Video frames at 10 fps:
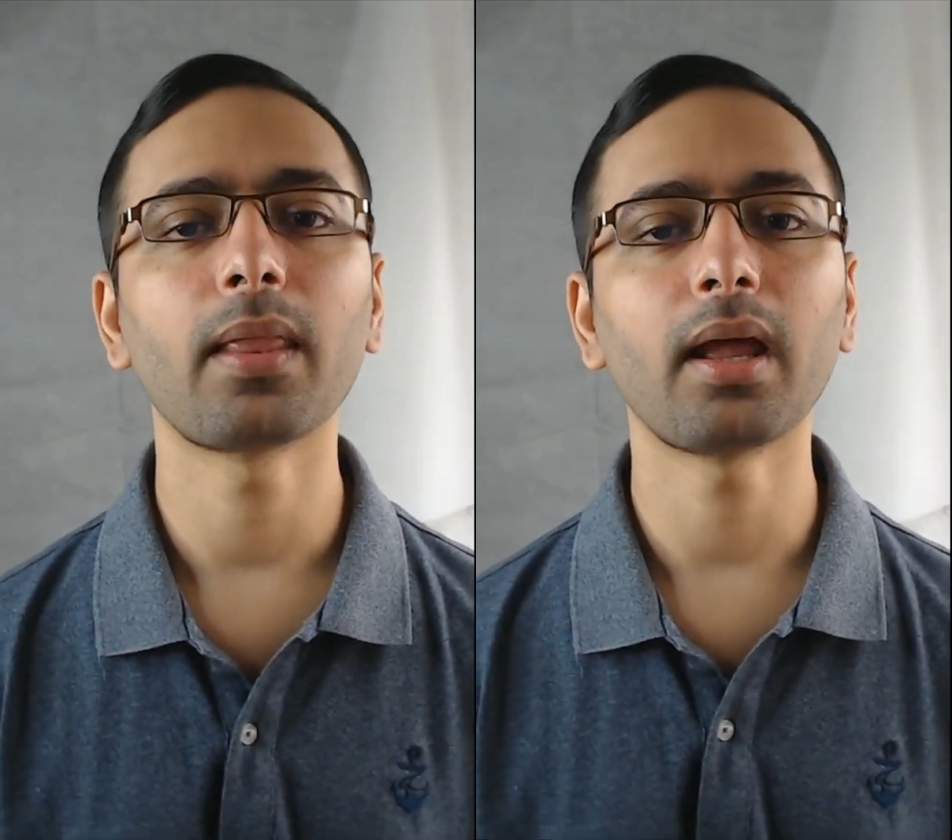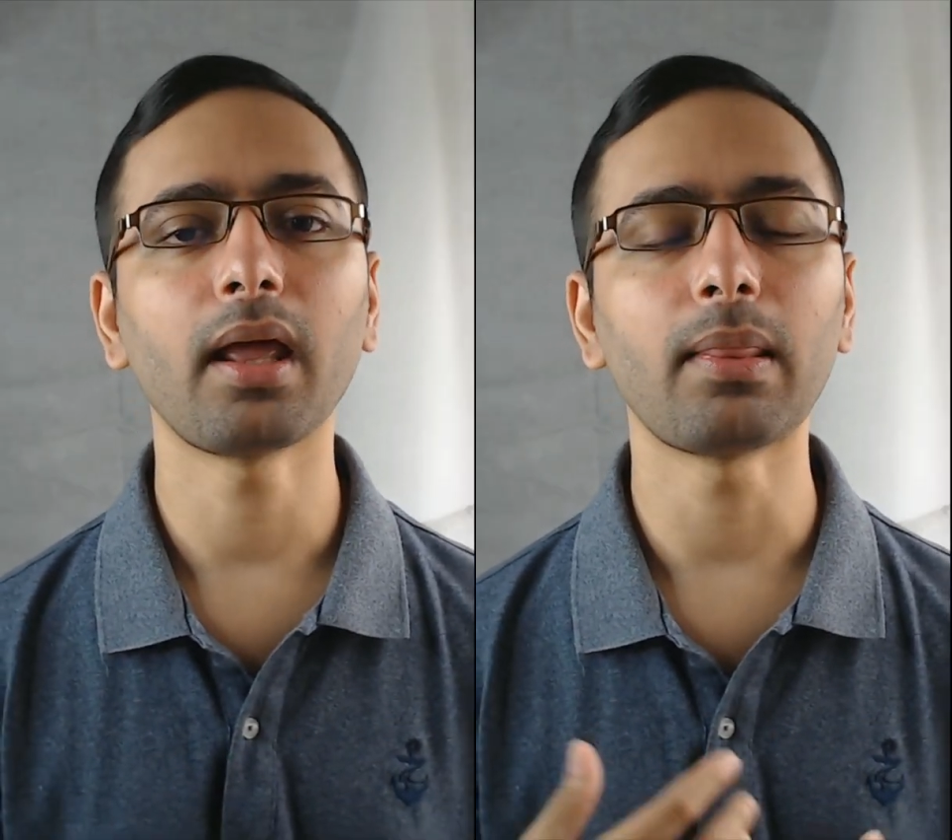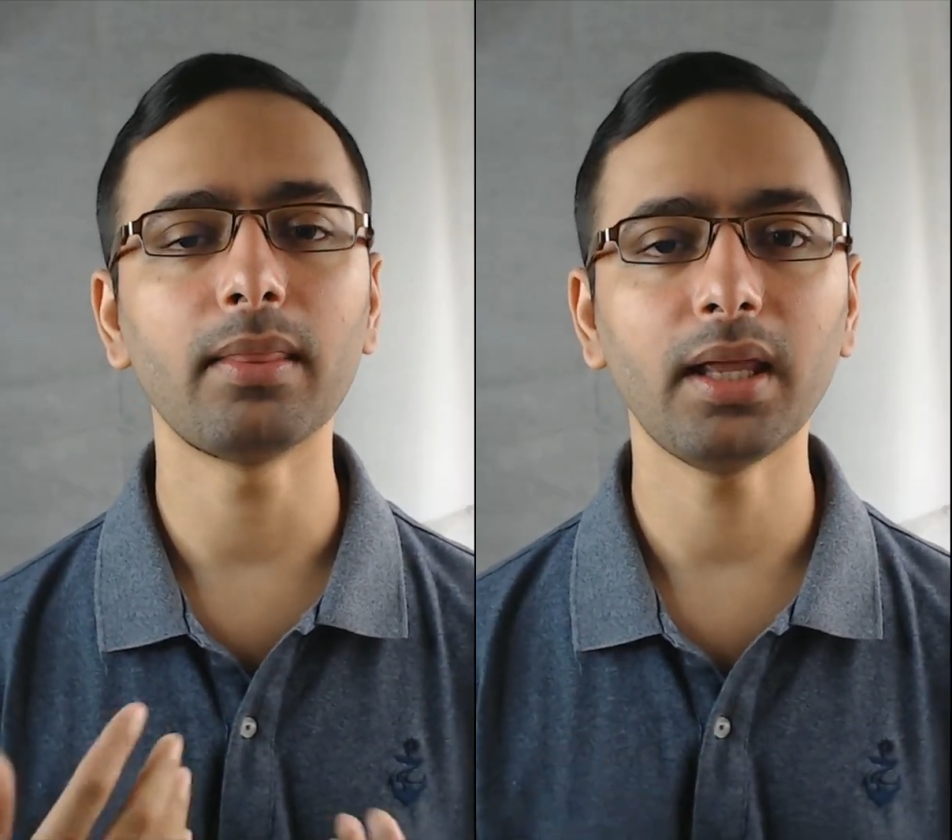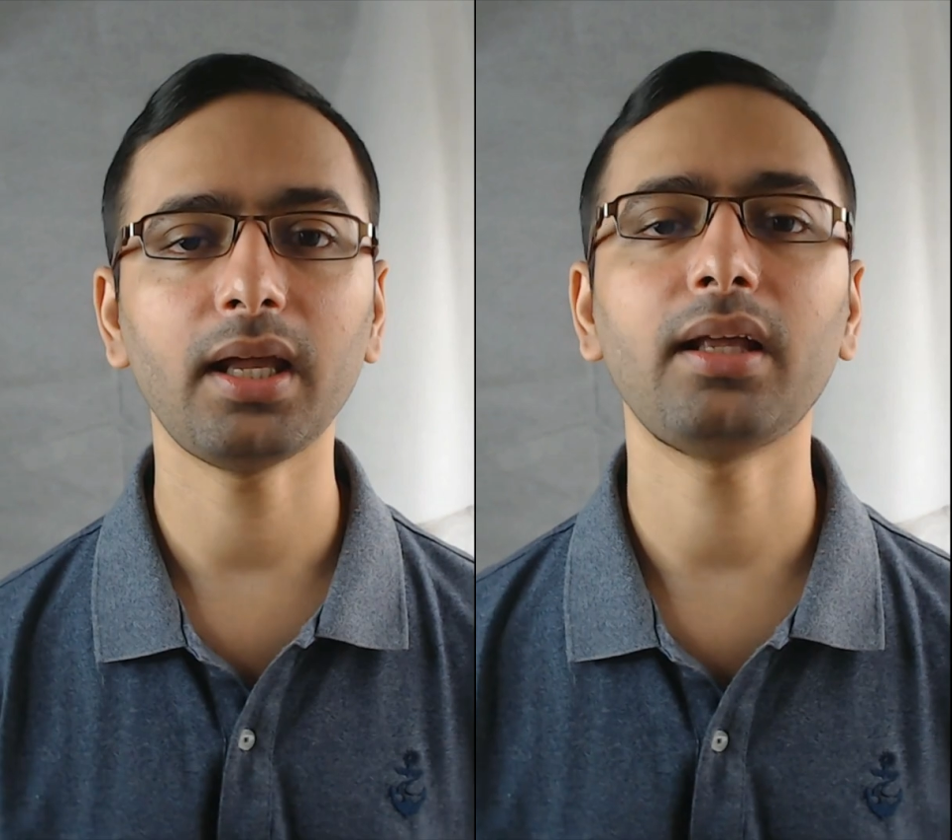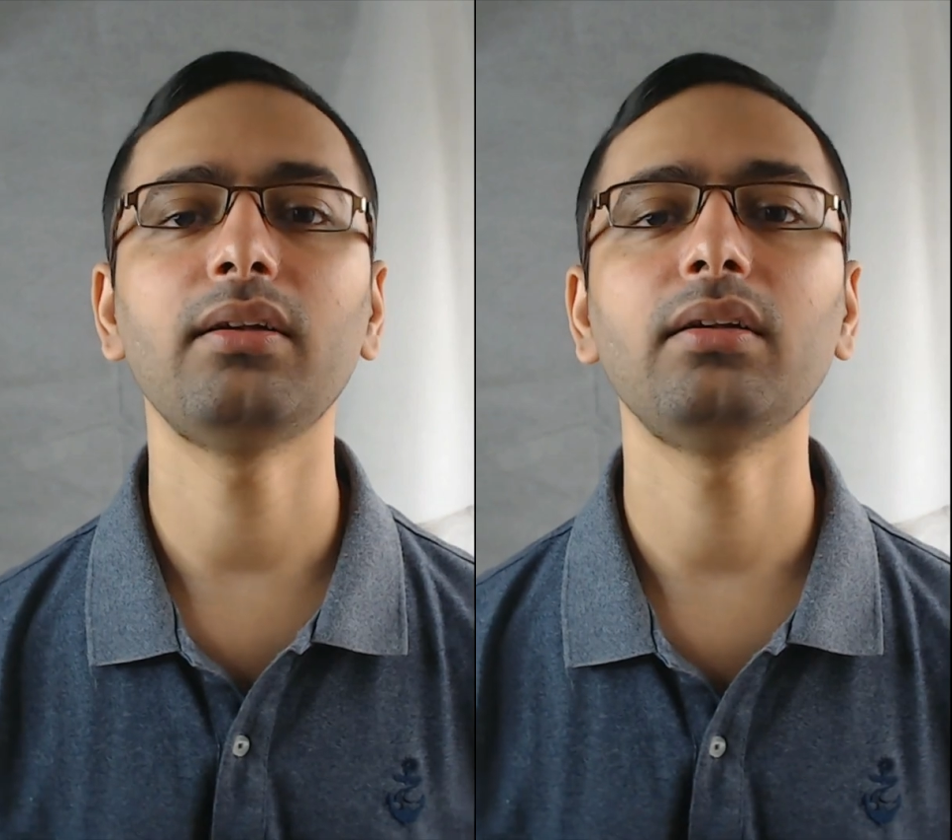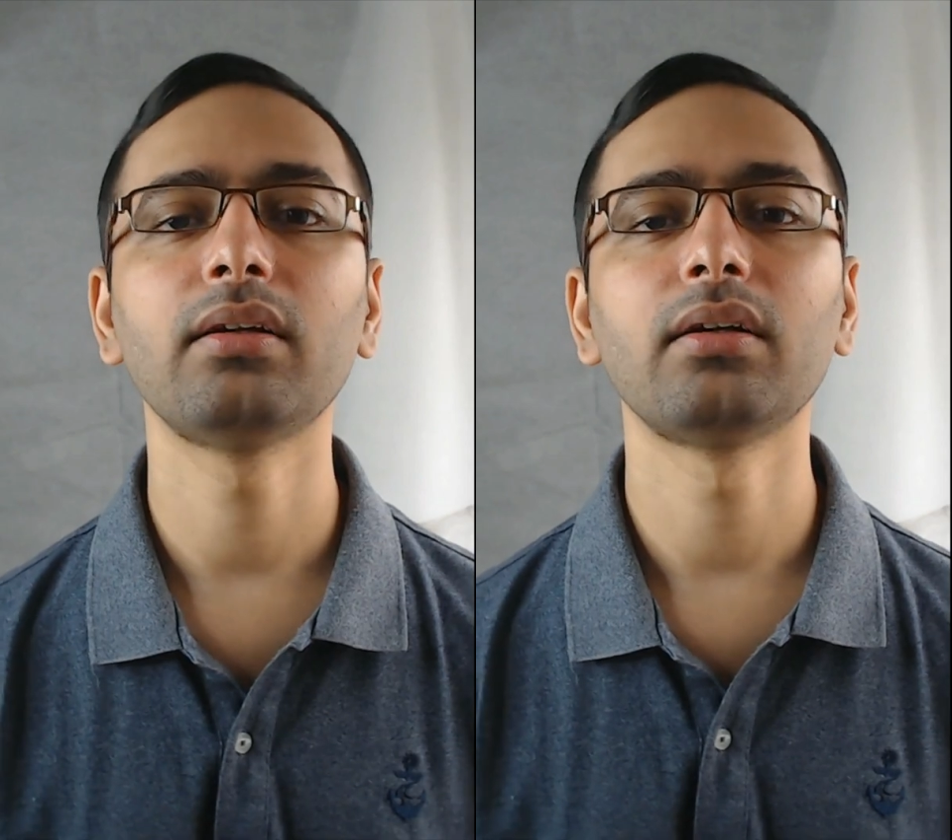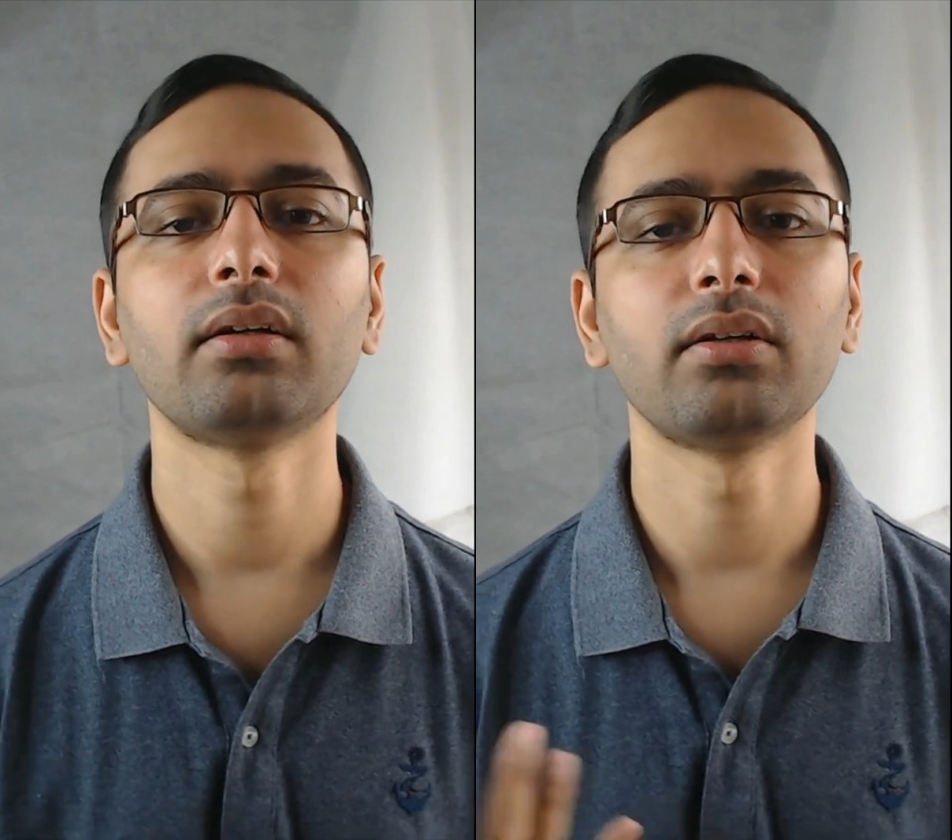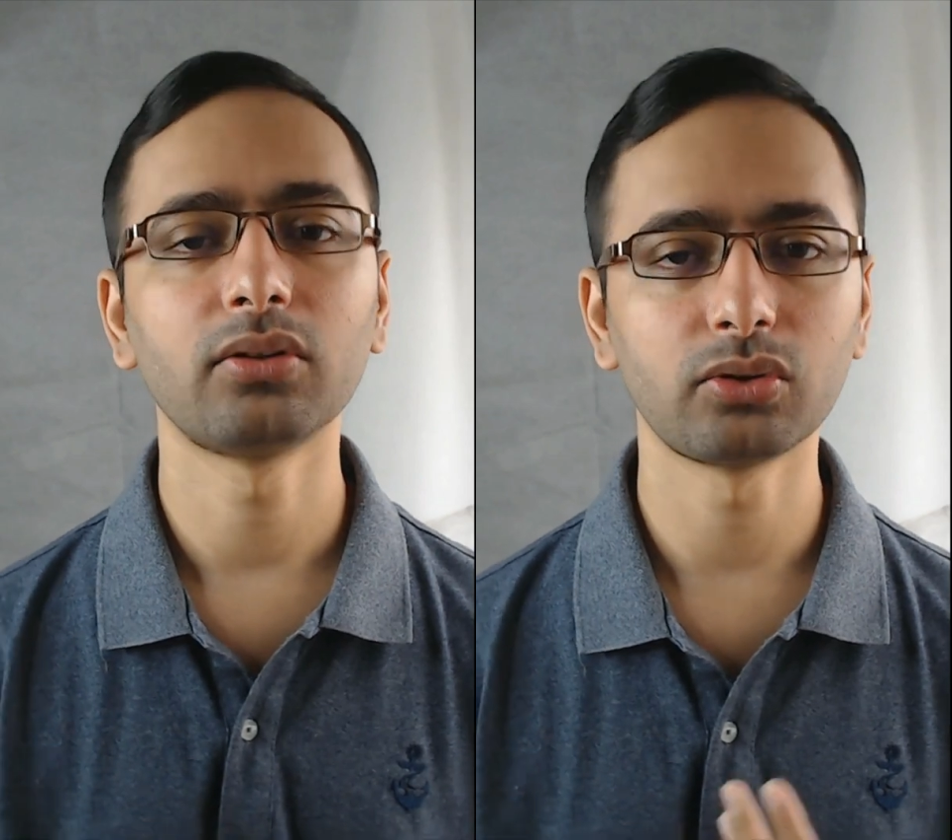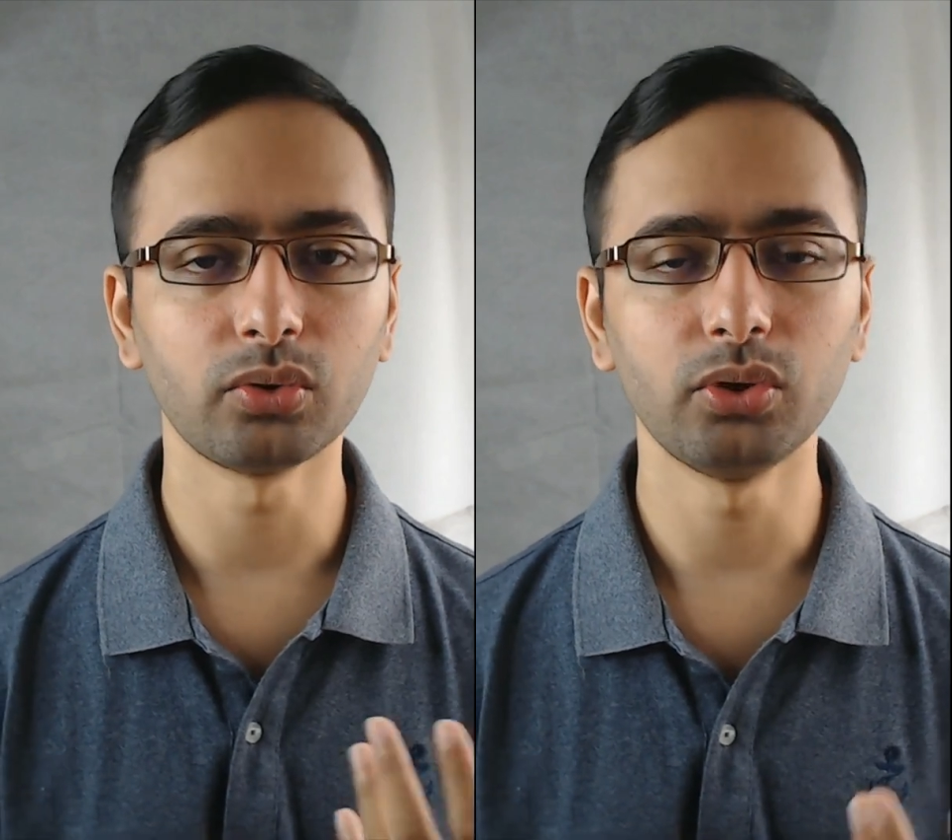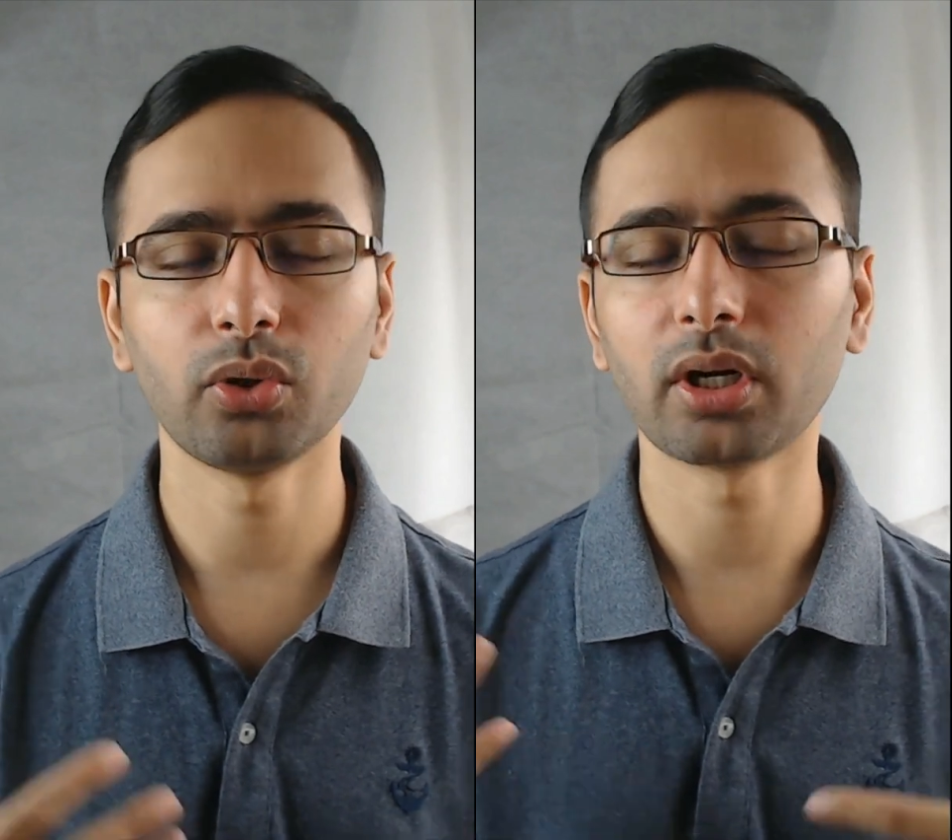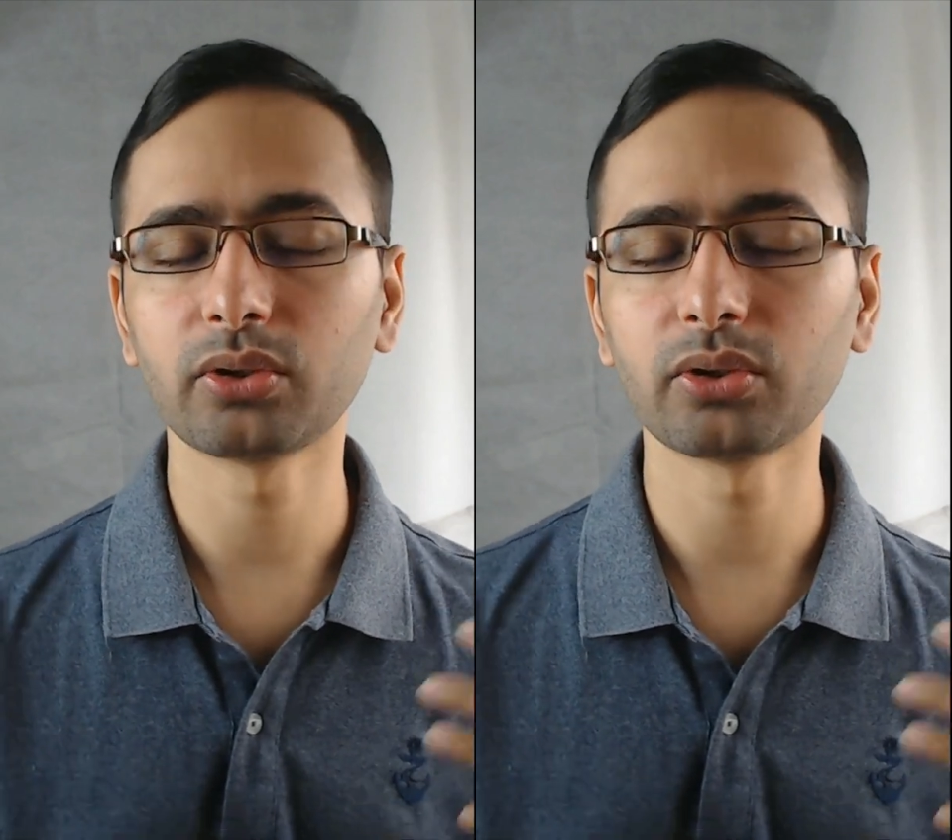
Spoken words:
and then through yoga,